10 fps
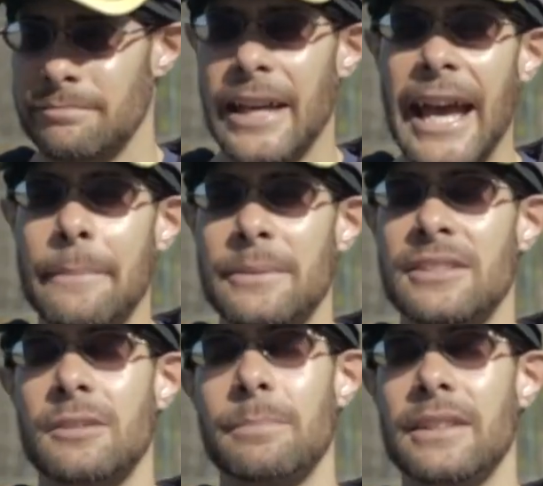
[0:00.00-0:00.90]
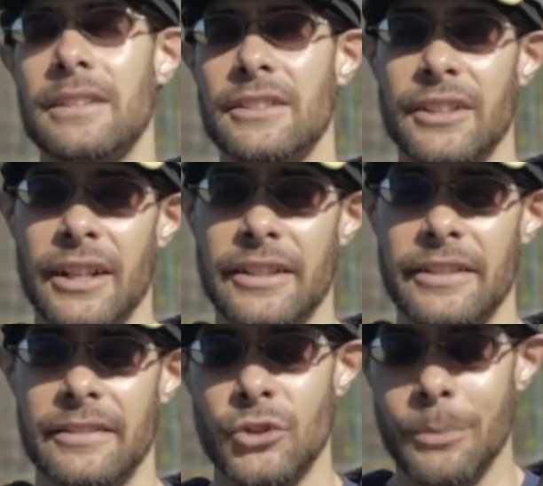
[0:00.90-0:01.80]
happens to be a dud.
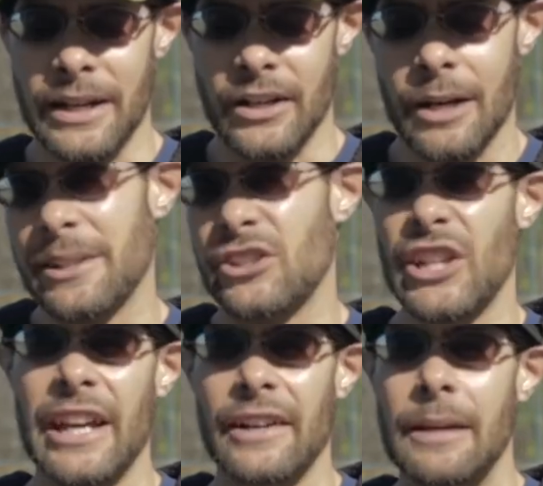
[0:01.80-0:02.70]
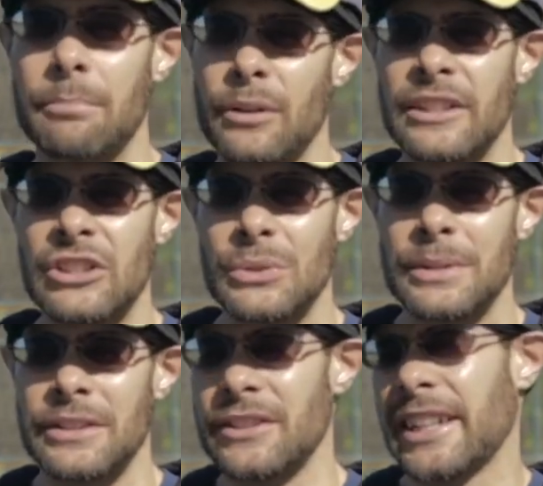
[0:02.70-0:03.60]
No matter how much air I put into
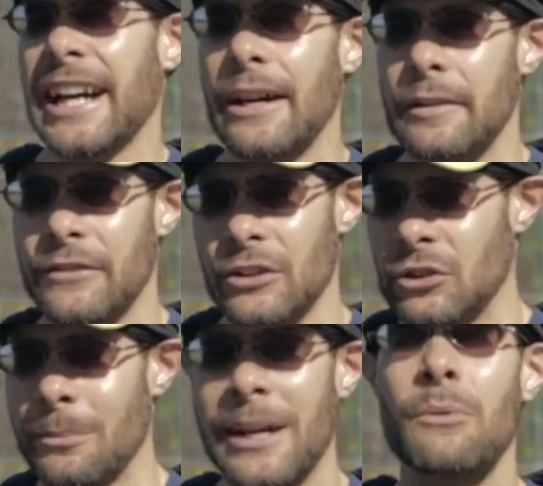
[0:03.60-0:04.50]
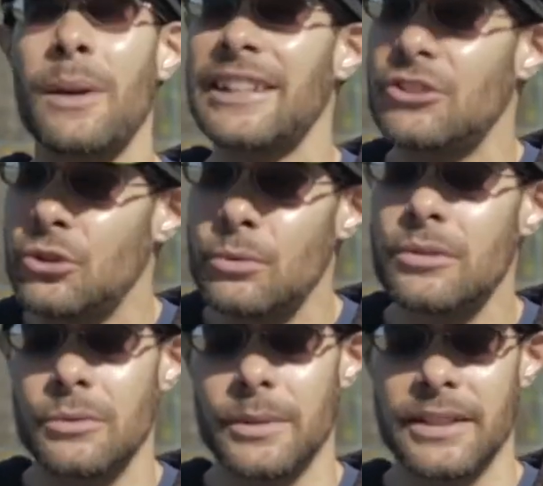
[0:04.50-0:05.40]
it or take out of it, or no matter what I do
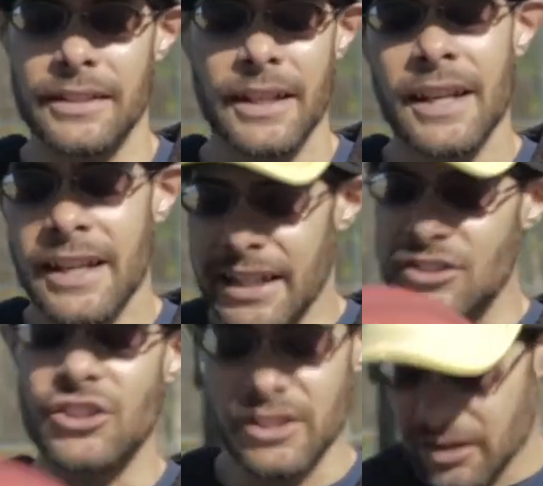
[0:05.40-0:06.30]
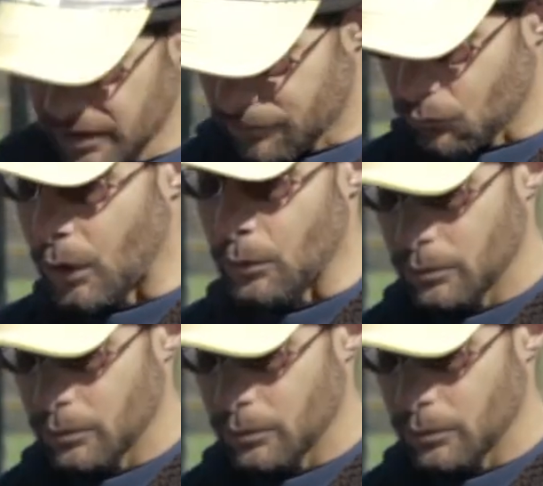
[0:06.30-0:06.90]
to it, it just won't